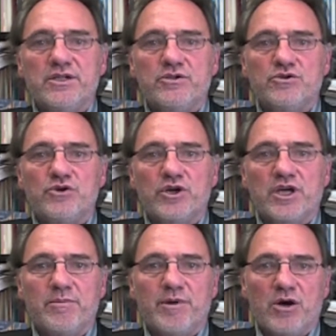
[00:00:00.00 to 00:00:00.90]
to
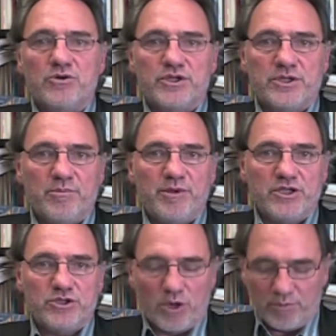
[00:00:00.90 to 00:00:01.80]
talk about the big
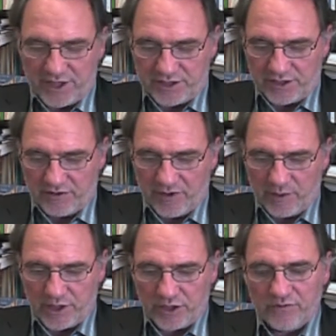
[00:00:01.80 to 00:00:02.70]
topics of
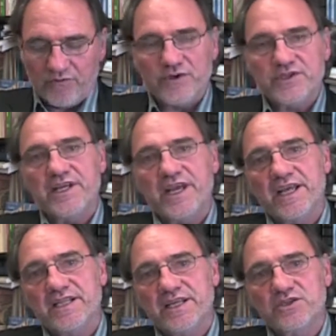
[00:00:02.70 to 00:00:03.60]
our conference, the
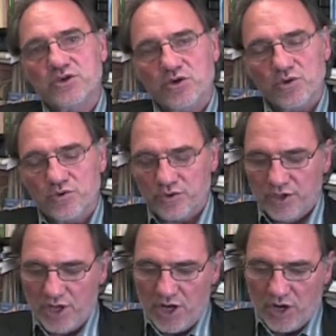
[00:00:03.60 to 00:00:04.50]
Ethics Code
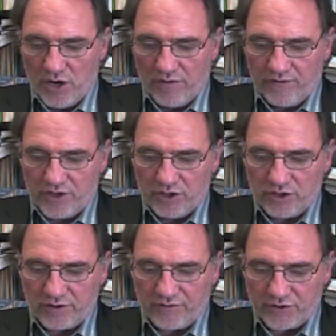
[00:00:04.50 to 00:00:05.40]
of
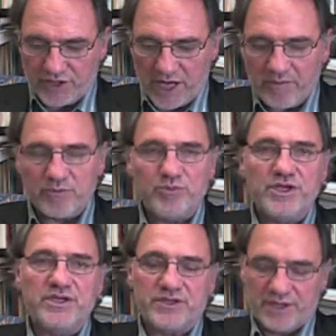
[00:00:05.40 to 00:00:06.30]
Conduct for Cyber
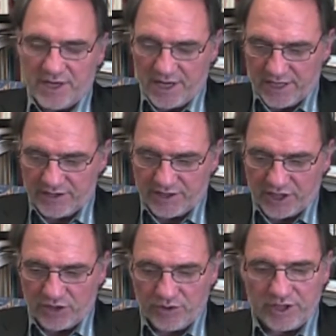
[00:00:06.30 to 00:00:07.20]
Peace and
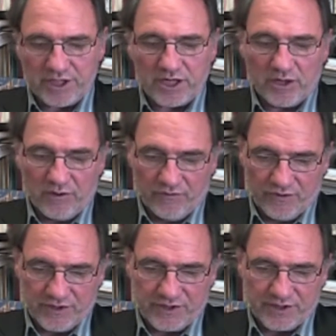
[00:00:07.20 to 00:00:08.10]
Security
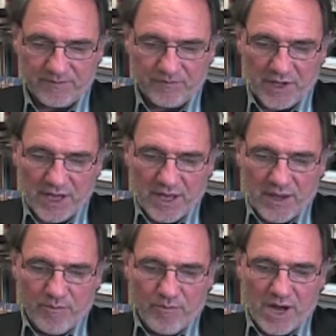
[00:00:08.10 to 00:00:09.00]
Conference.
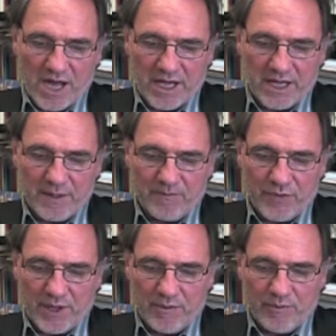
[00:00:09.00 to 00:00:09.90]
My
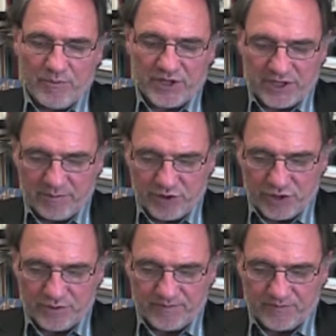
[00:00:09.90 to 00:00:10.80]

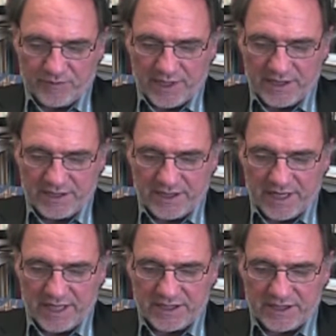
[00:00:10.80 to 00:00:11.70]
perception is
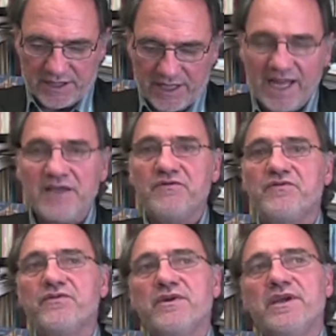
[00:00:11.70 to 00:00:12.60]
that
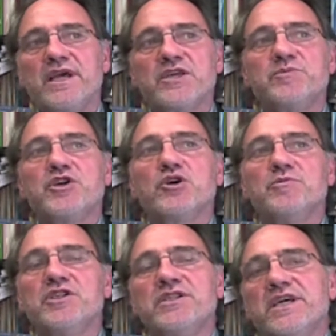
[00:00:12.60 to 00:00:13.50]
life has
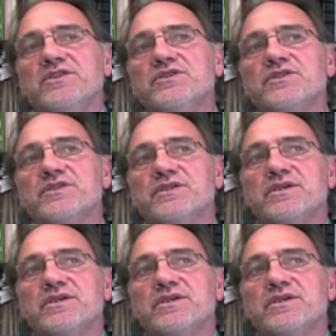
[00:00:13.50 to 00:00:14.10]
become intense.